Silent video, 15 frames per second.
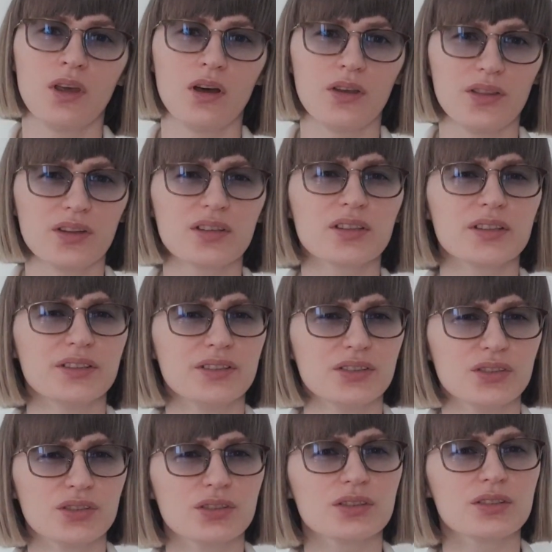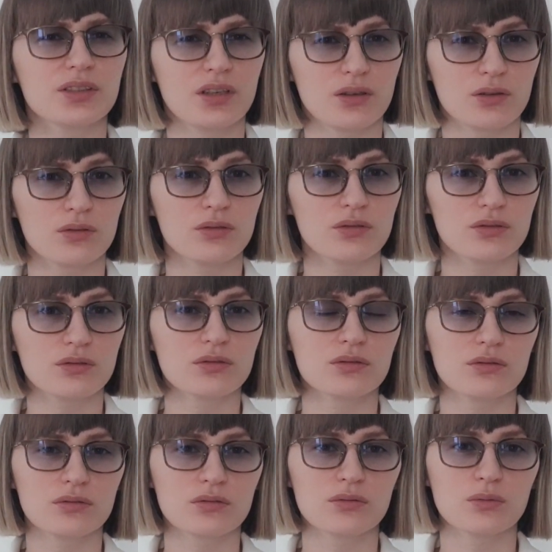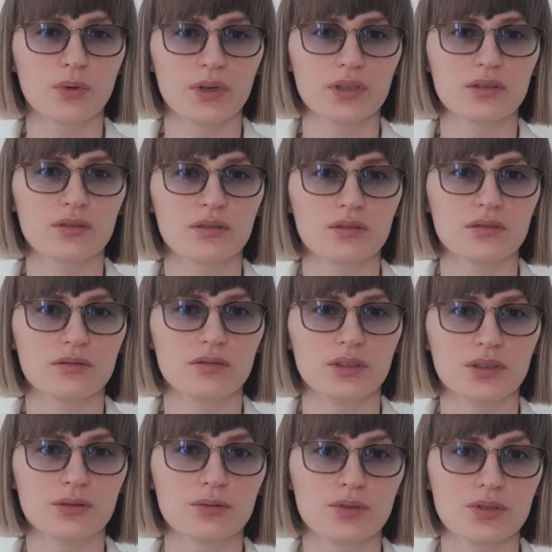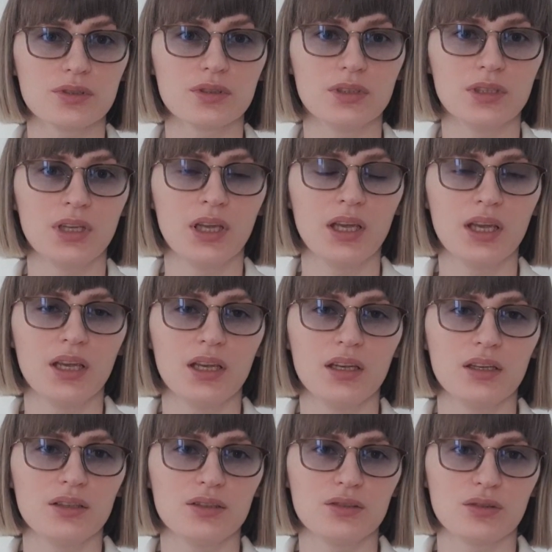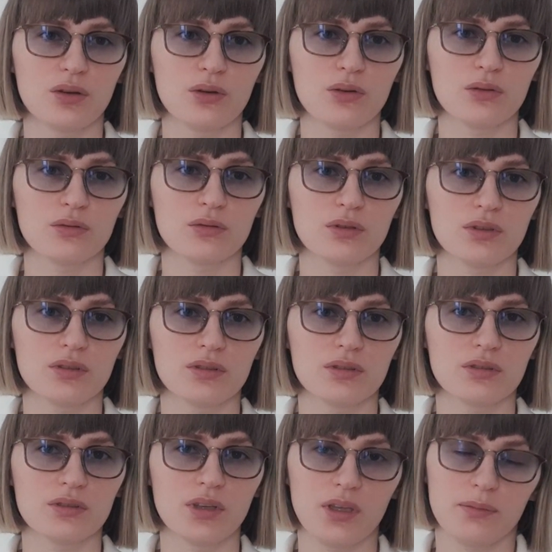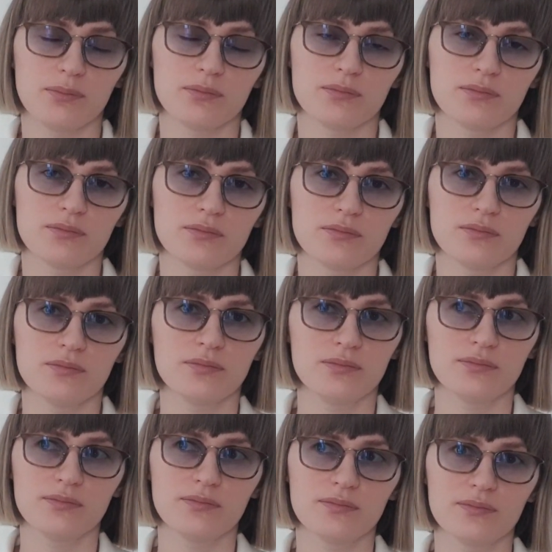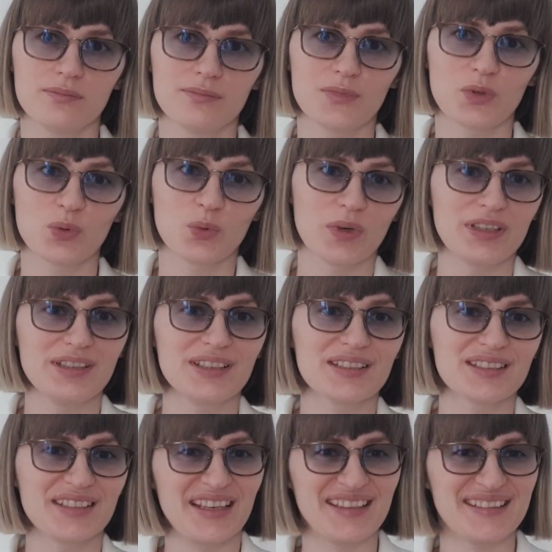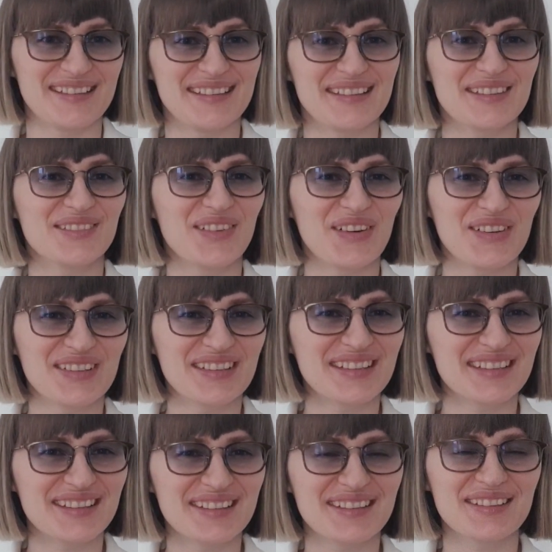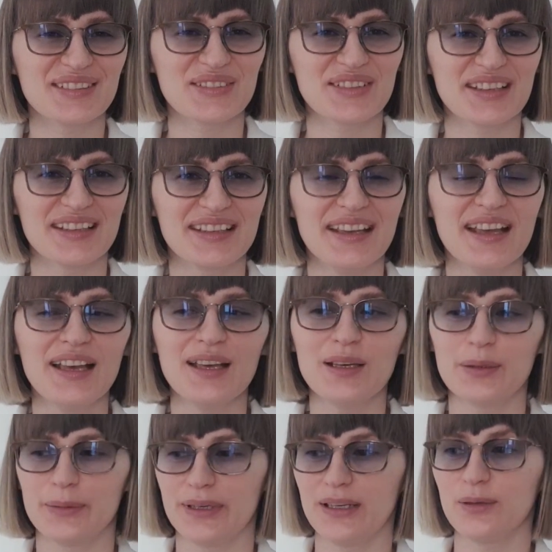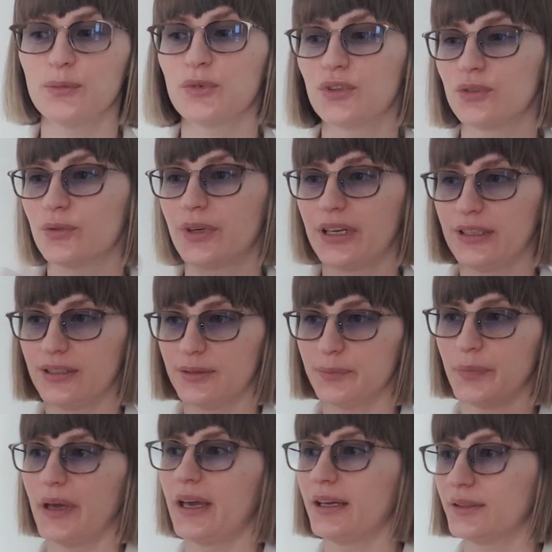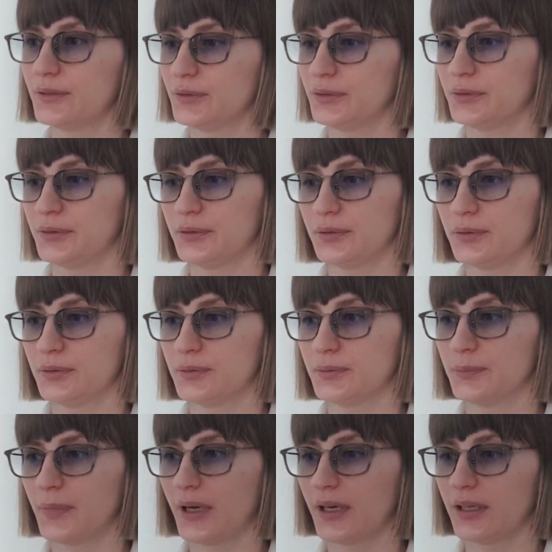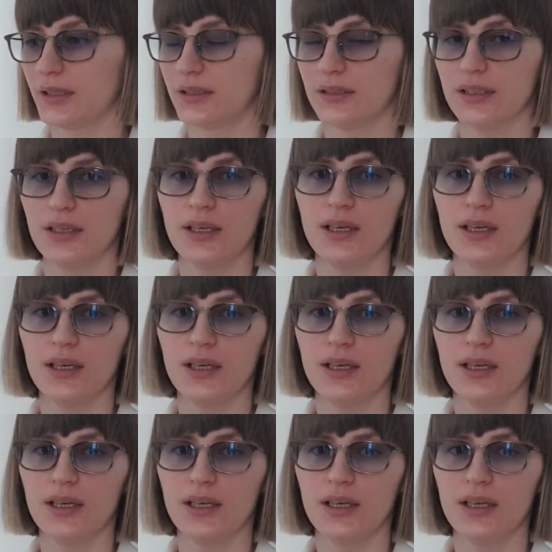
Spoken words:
other conditions are also quite interesting. So I'm quite excited about it, truly. But I'm already back to my